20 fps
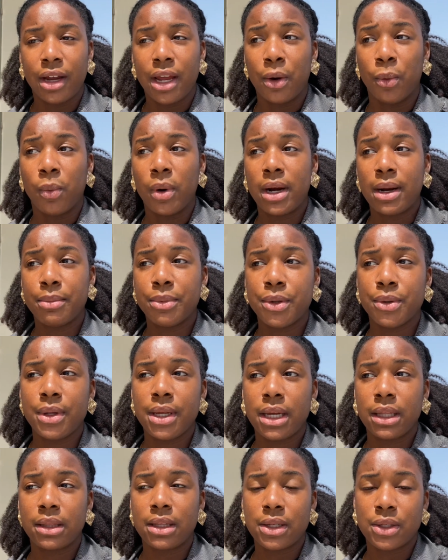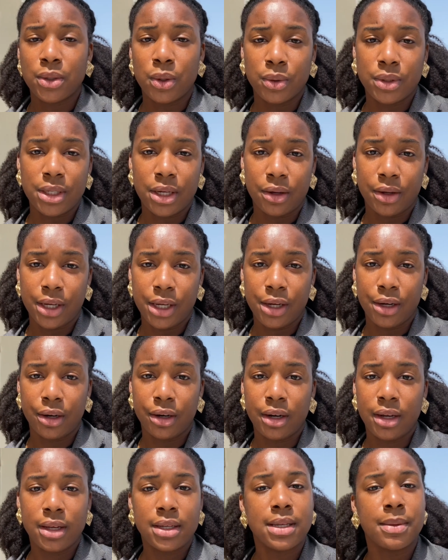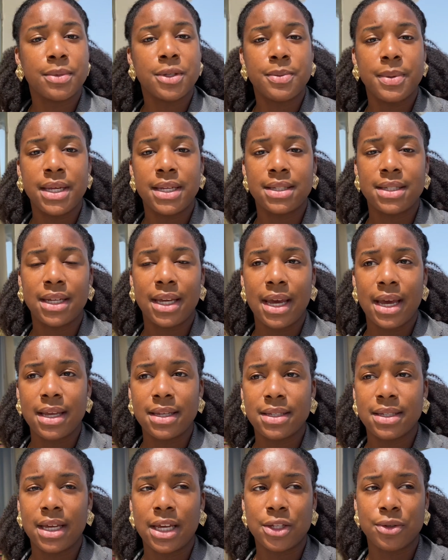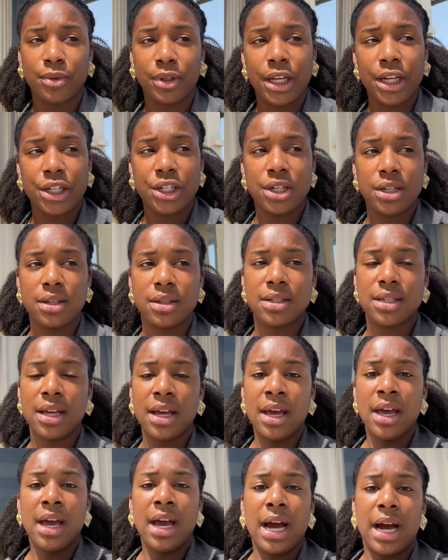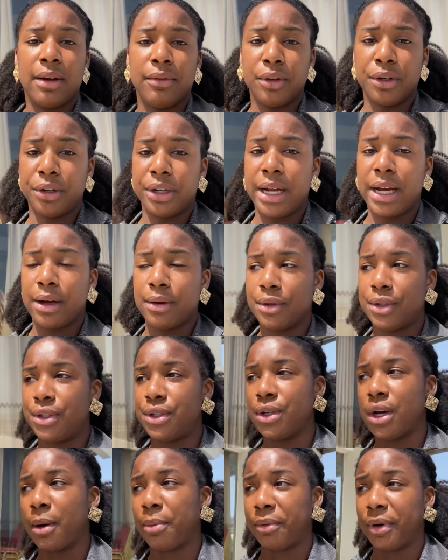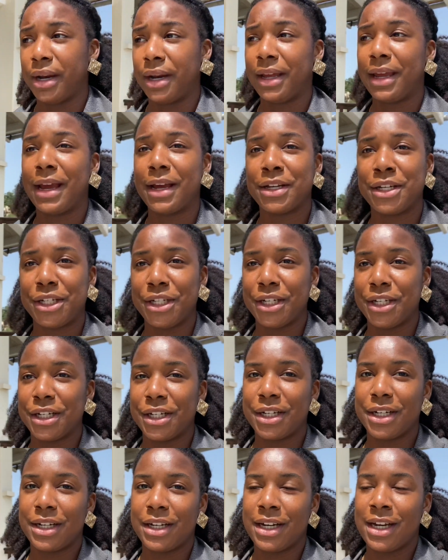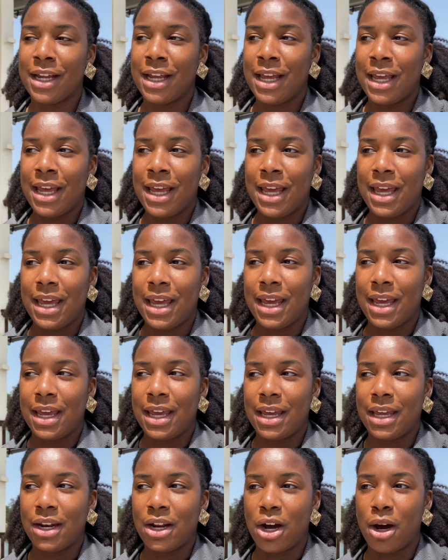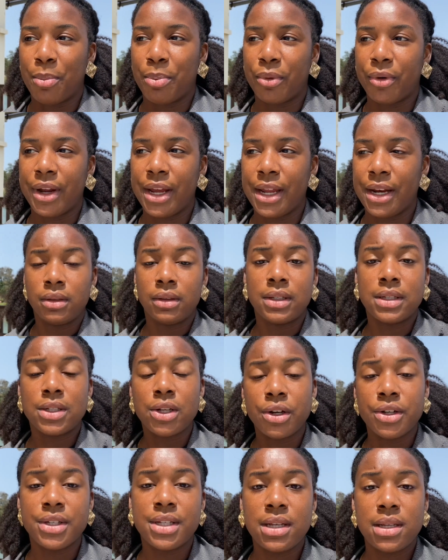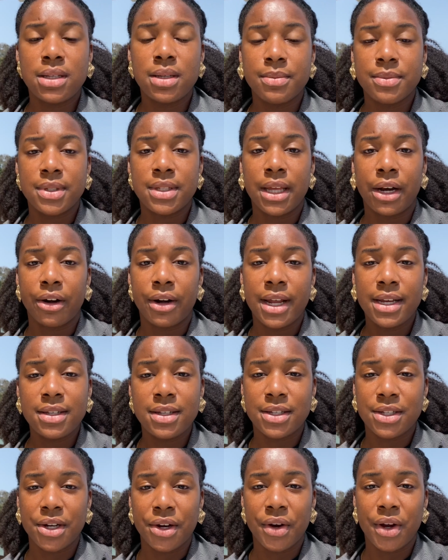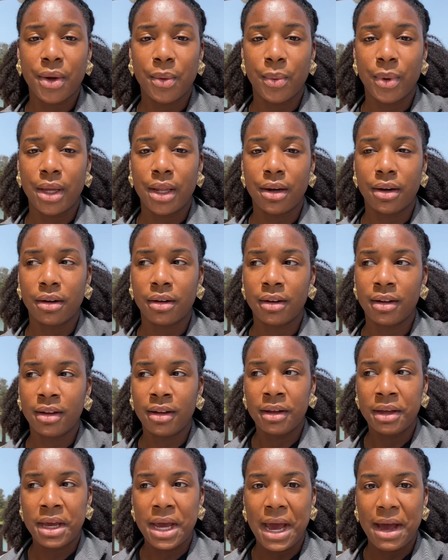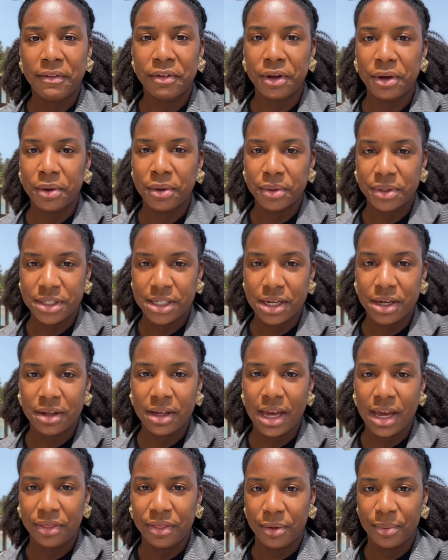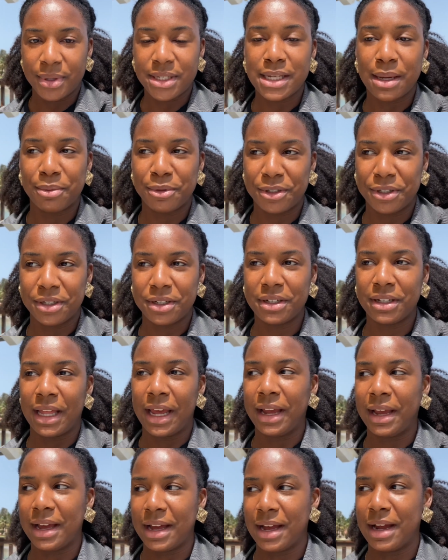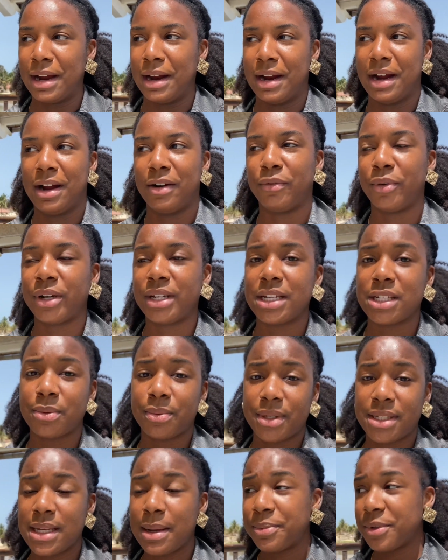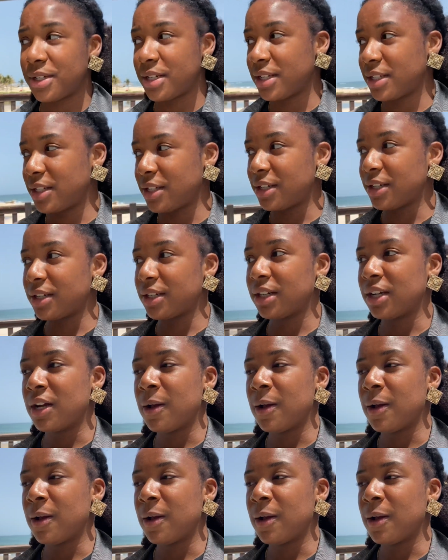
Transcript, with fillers: And what I'm doing at this hotel here is I'm speaking to guests, guest relations. I've learned how to operate a cashier and operate certain systems that are necessary when having a hotel at the reception. Like I've worked as a receptionist here.